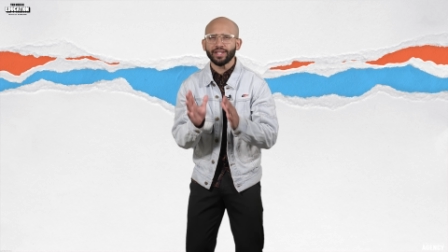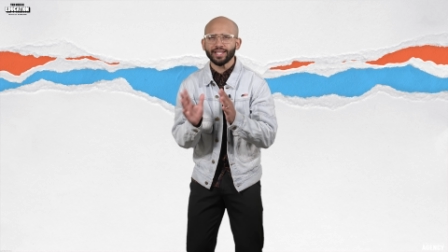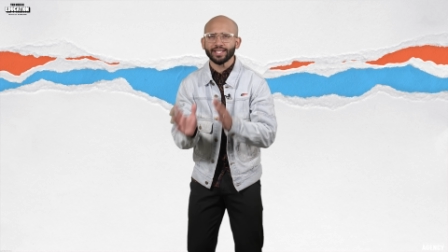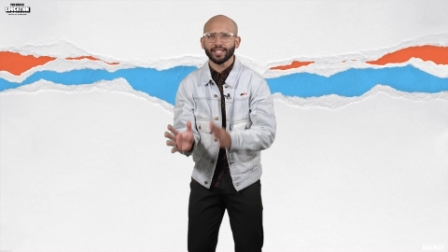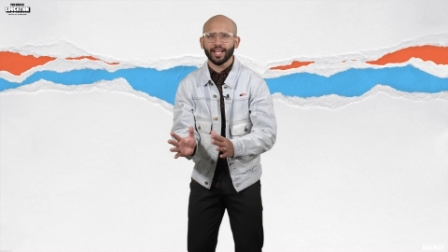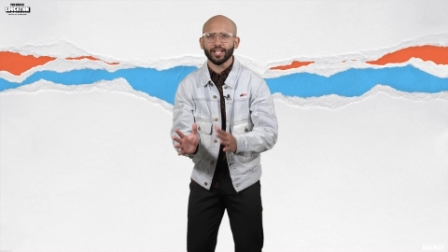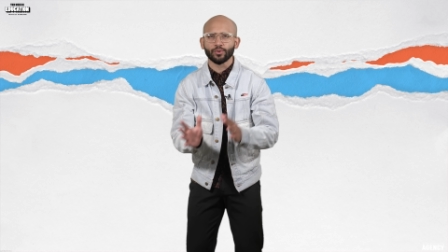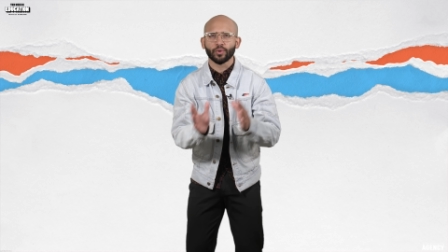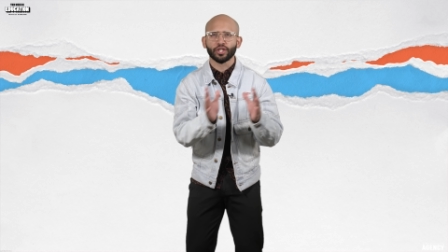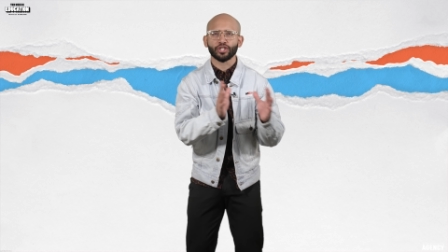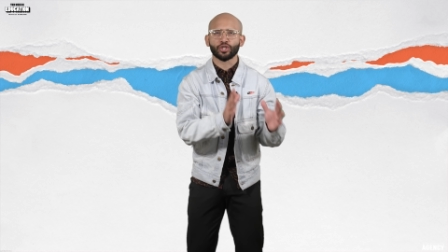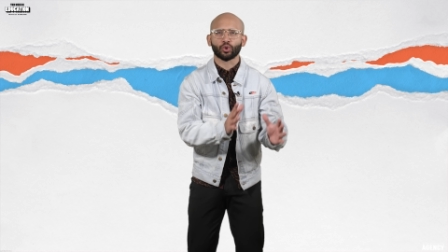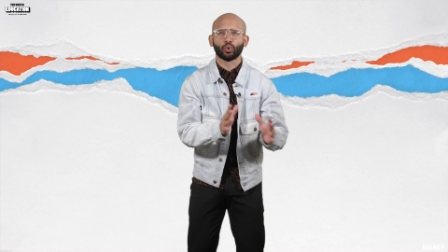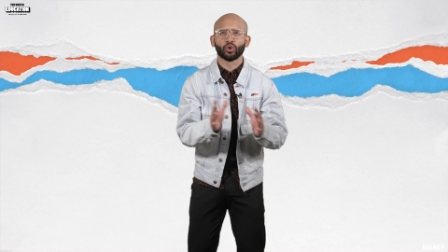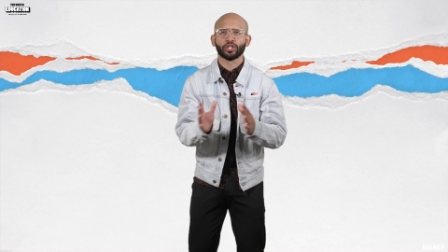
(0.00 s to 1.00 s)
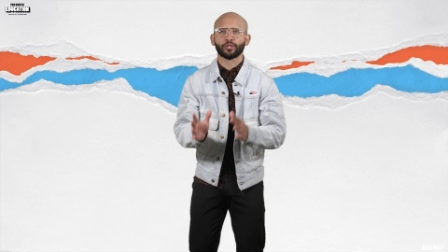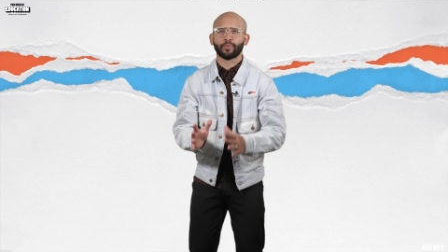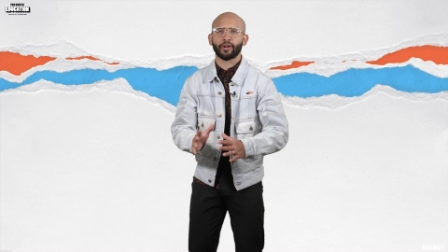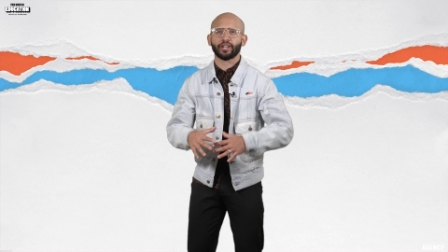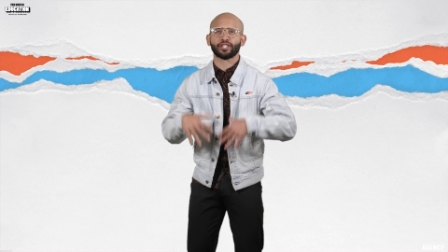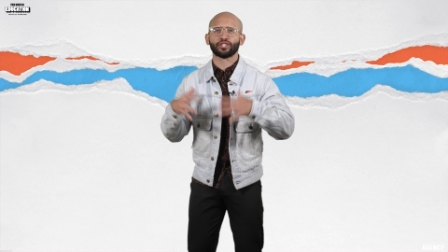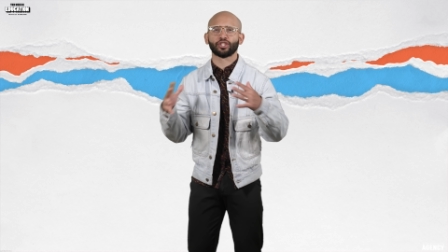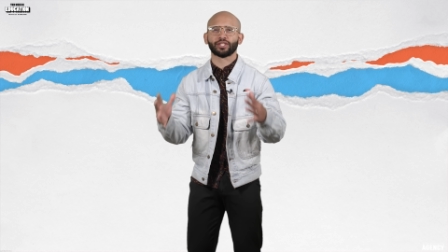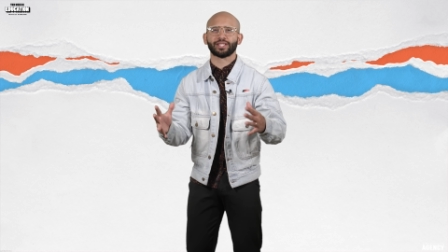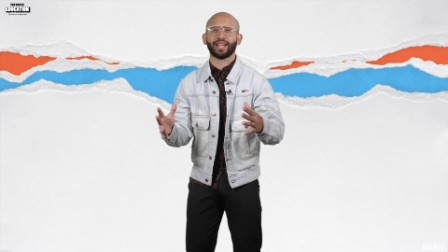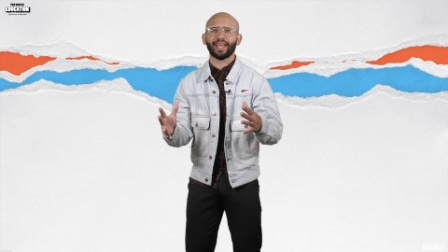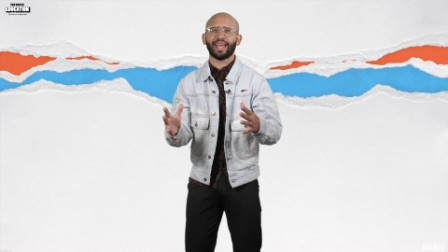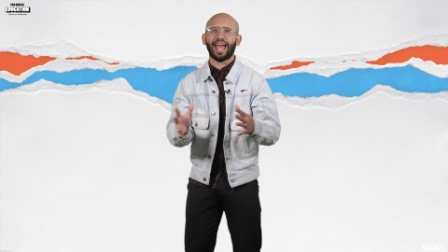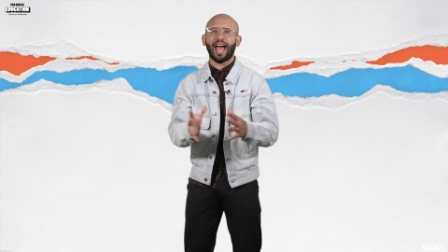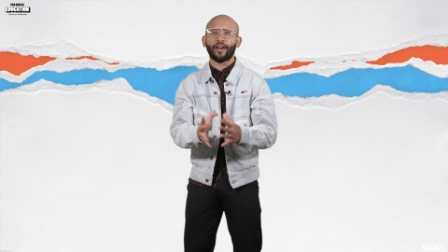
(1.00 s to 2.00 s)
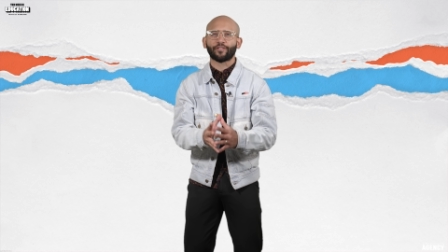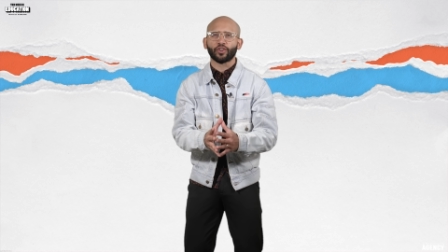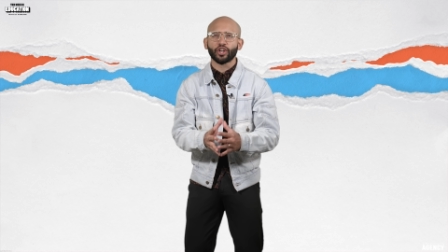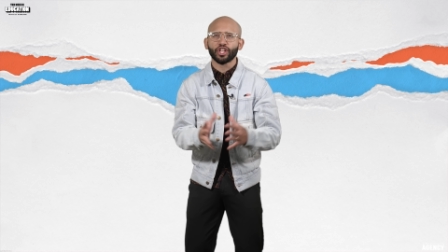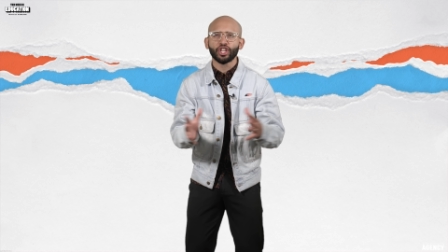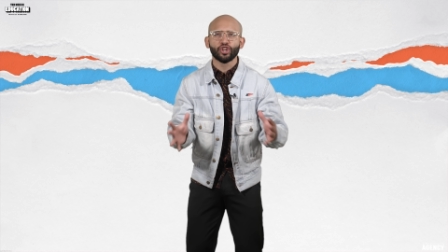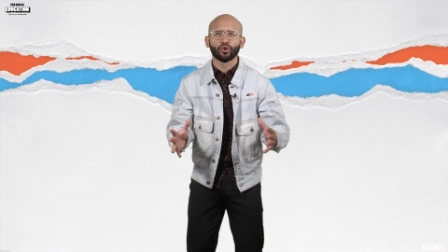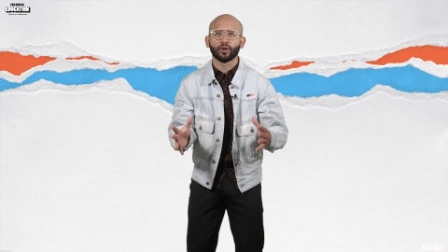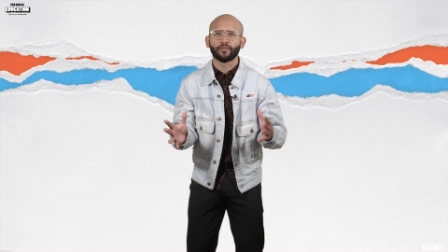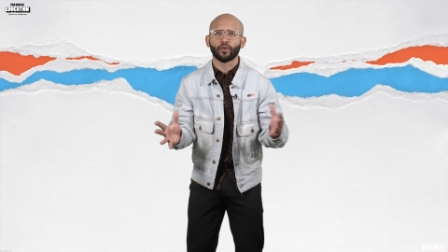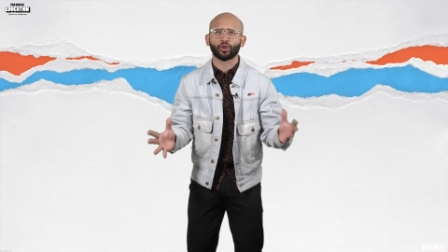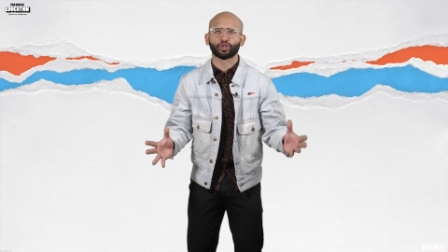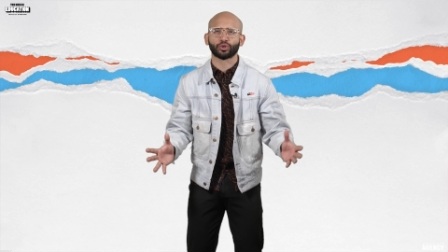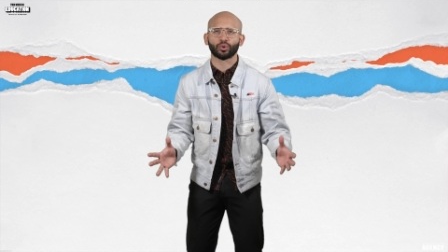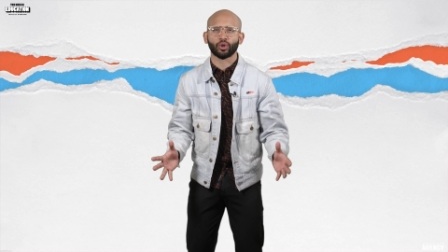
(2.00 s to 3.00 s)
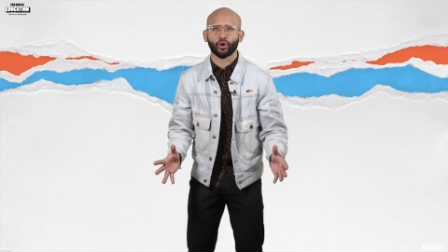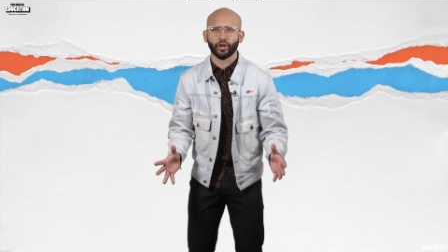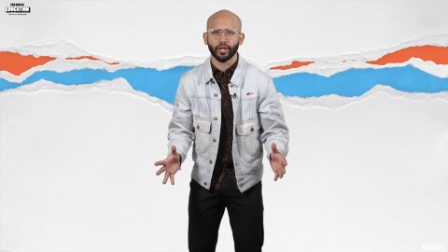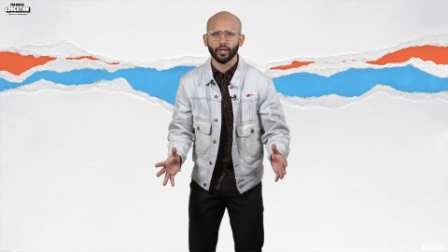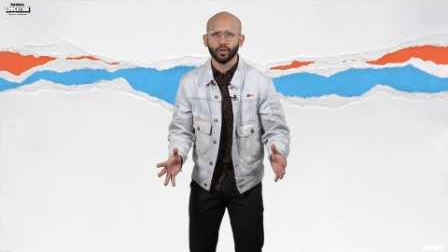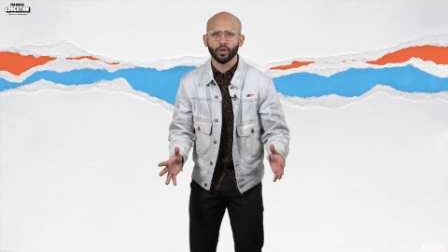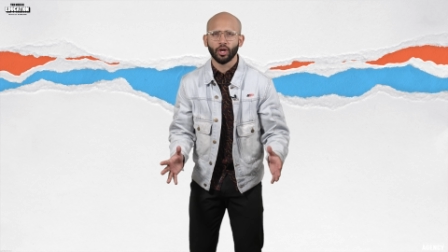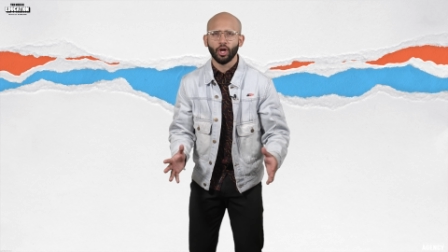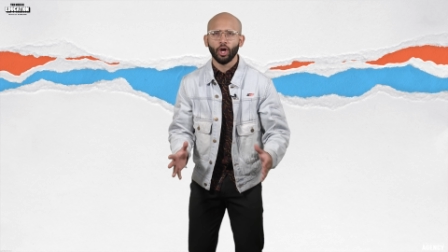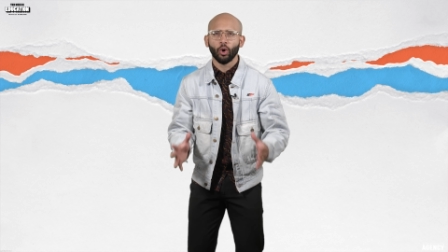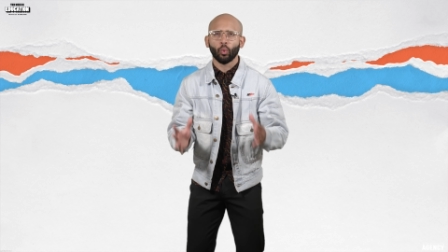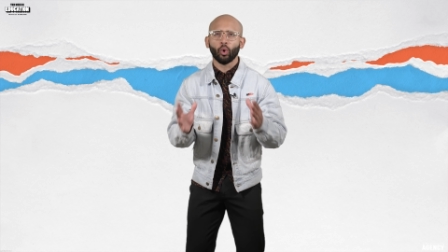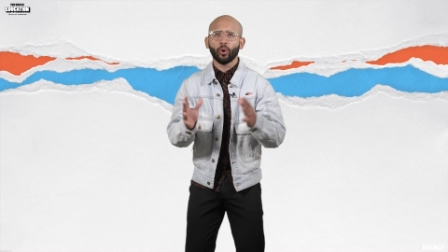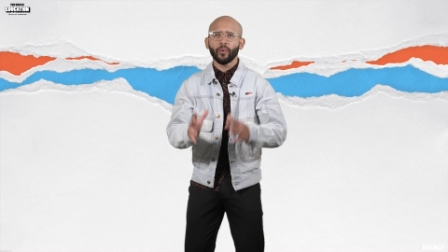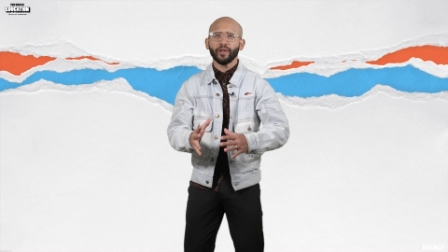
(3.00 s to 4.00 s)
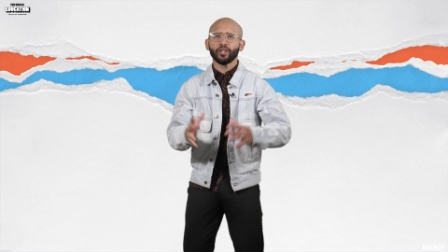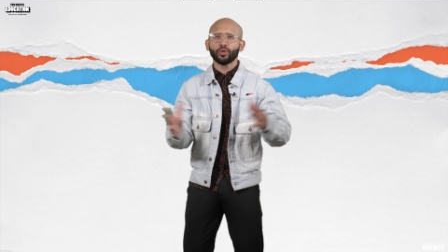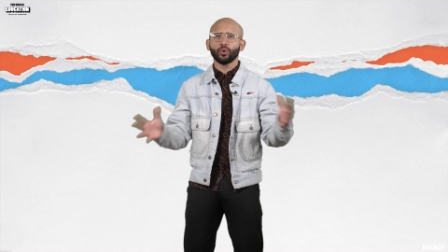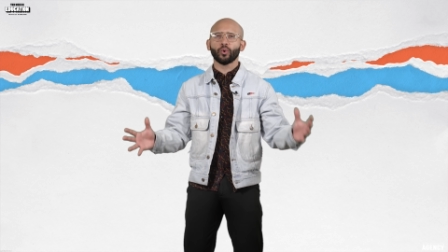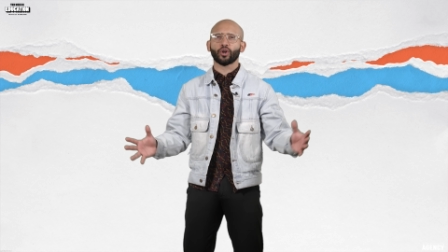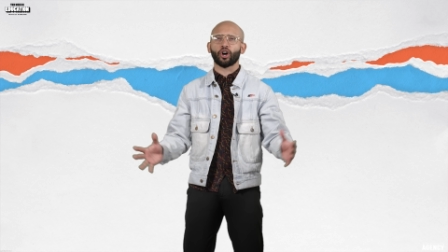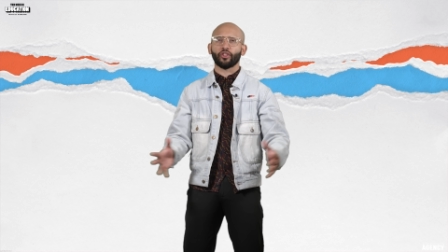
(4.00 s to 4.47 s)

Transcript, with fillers: discuss what the school experience looks like after a year of virtual learning. What do we do with all